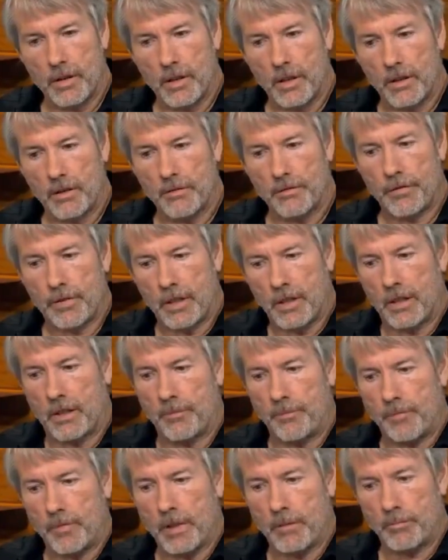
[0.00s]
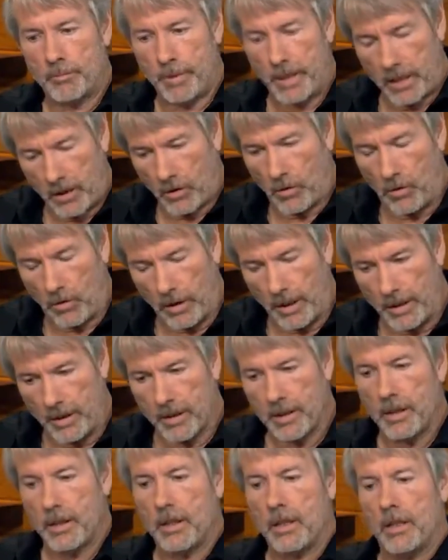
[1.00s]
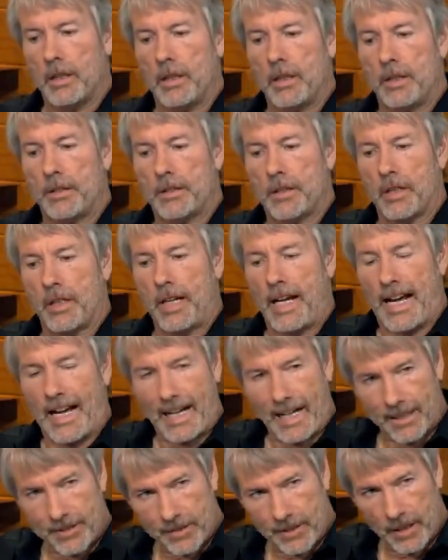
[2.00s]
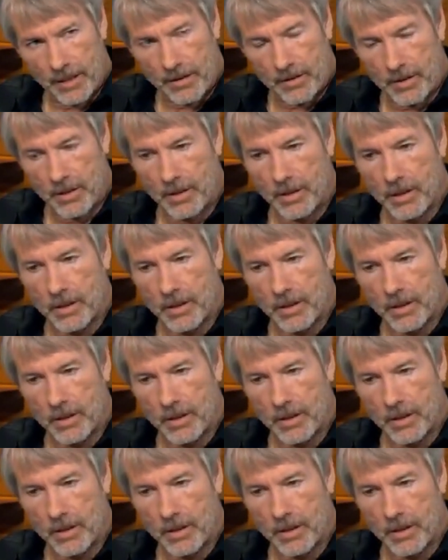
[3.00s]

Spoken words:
Bitcoin. It's an asset